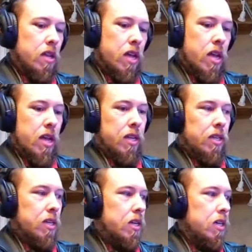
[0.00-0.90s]
And
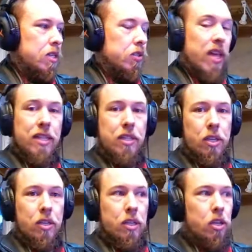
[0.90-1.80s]
so that's
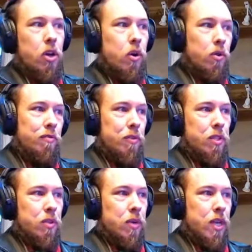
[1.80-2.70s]
the code for
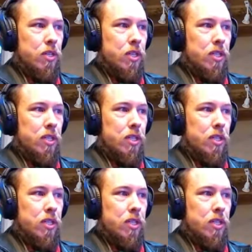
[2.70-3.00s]
this location.